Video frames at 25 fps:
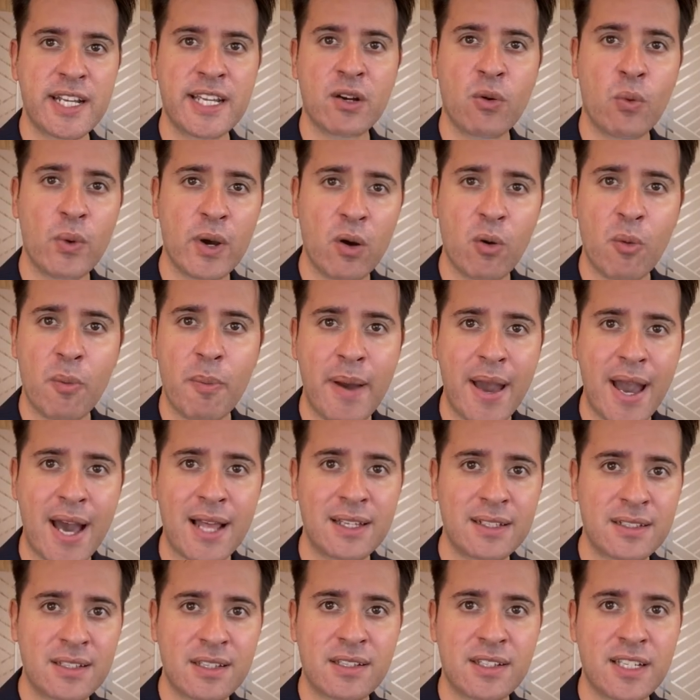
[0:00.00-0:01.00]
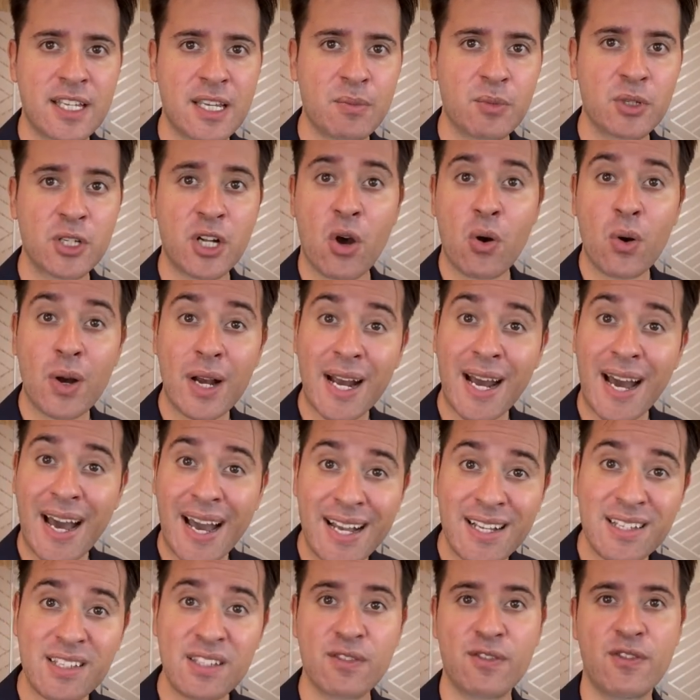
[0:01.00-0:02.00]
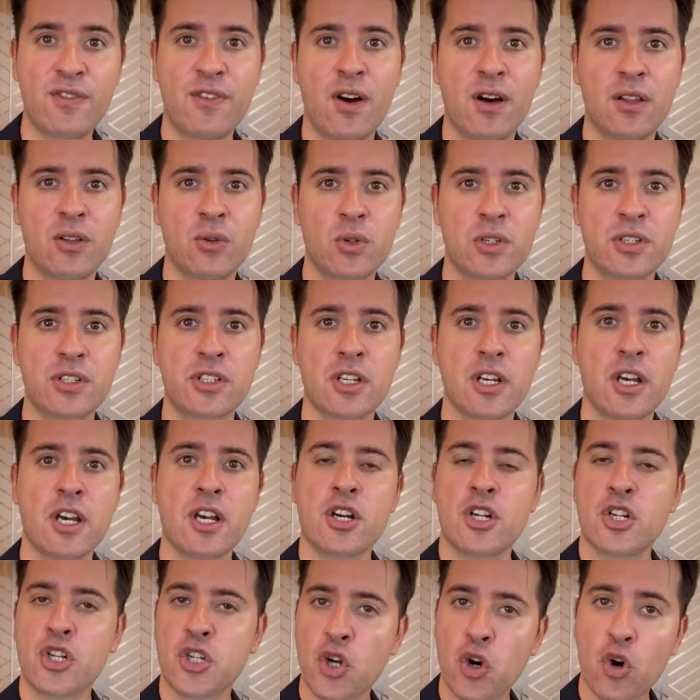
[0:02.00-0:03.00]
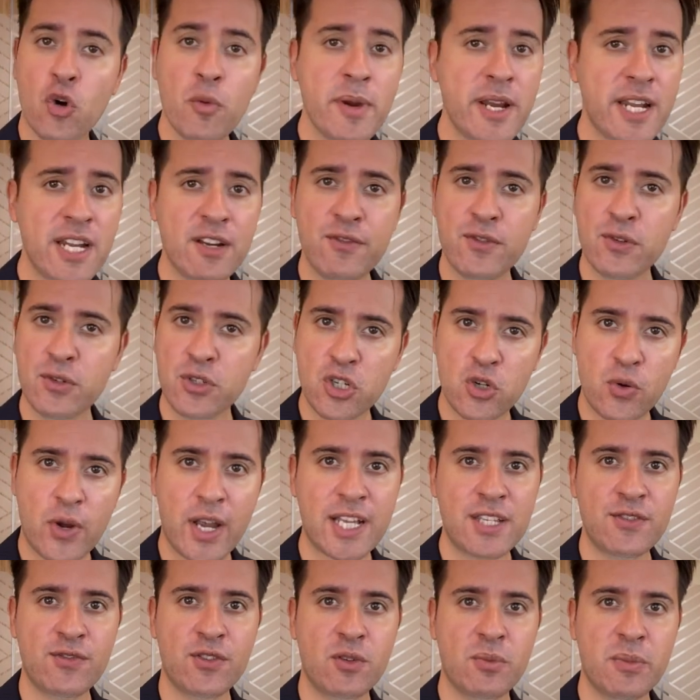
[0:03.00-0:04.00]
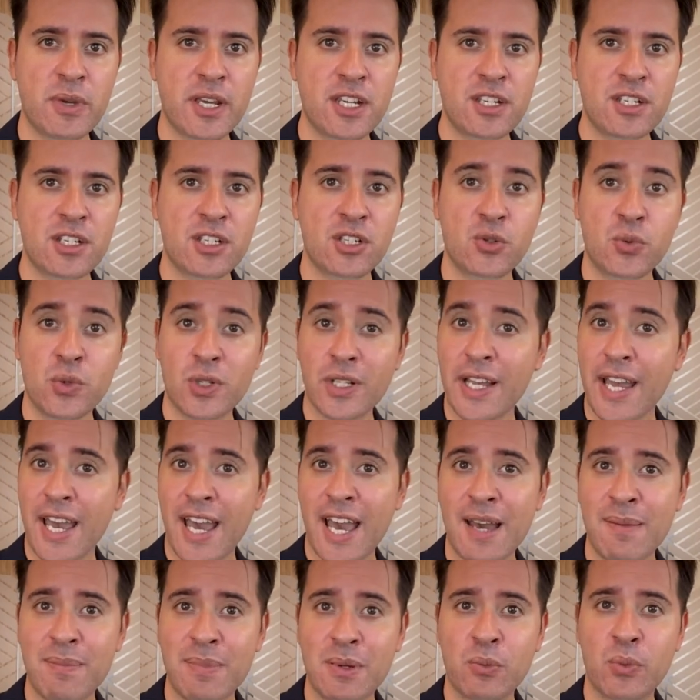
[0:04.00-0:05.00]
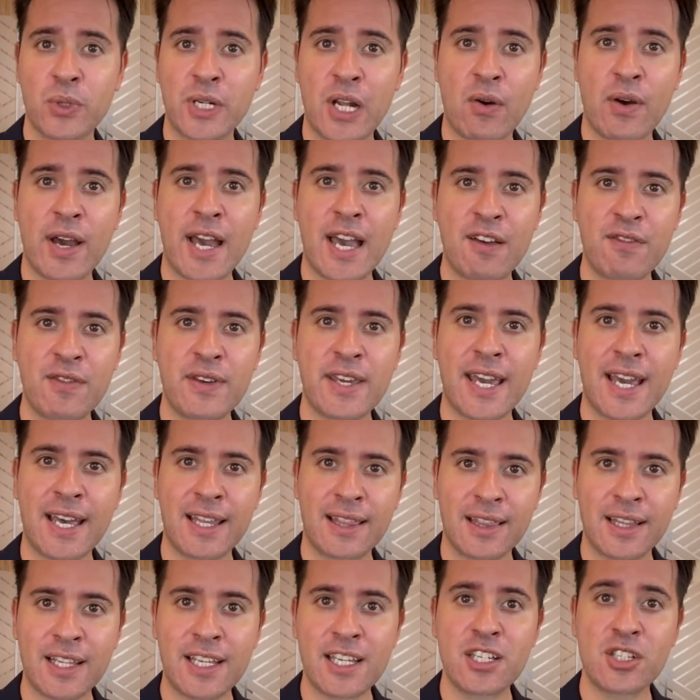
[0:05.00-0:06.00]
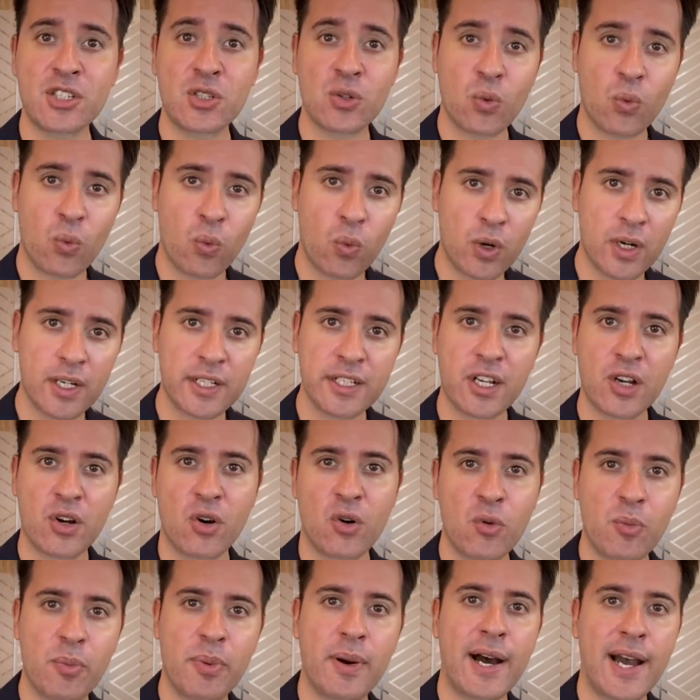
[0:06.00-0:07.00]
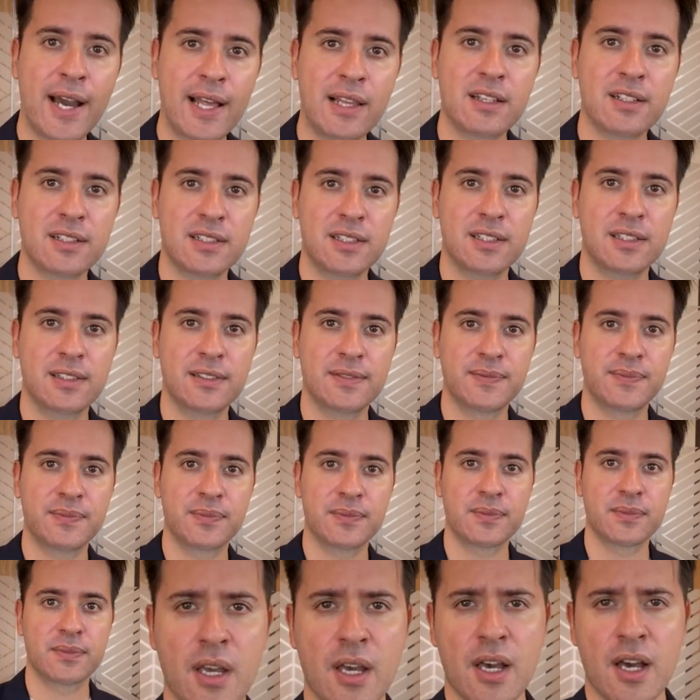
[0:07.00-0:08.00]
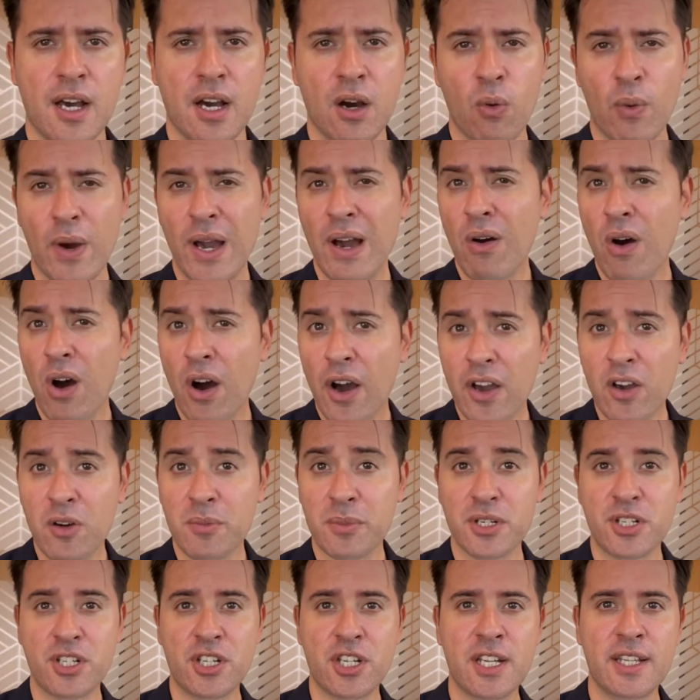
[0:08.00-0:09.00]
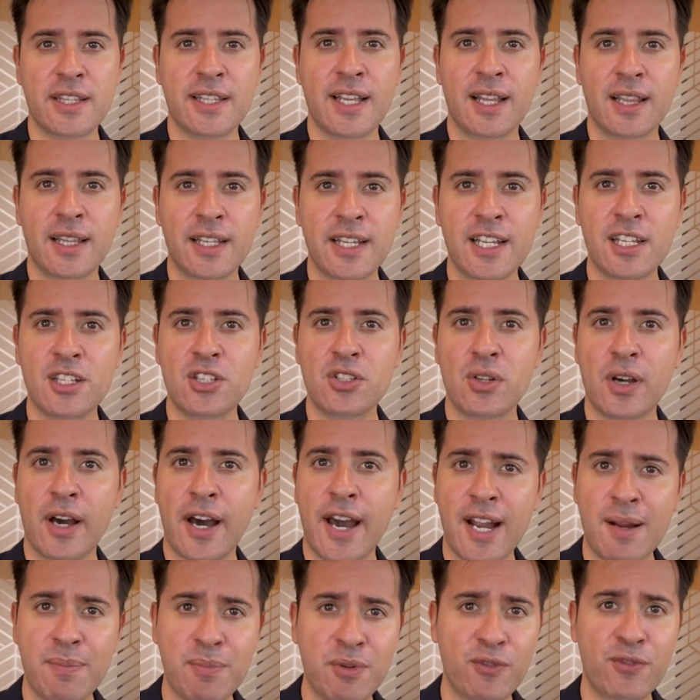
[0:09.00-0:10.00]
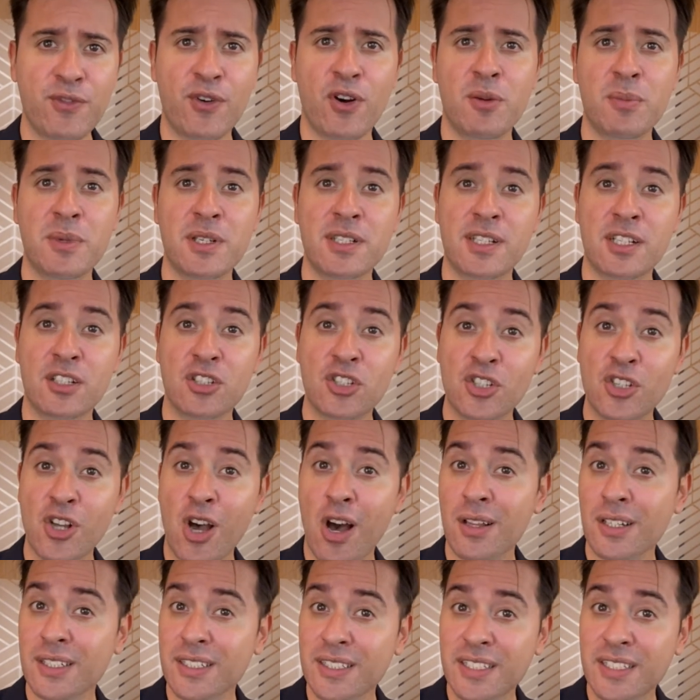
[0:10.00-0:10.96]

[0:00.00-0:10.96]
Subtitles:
a well-balanced team with all kinds of followers, no meaningful transformations really happen without having at least one co-pilot. A well-oiled machine that leads to high performance and solid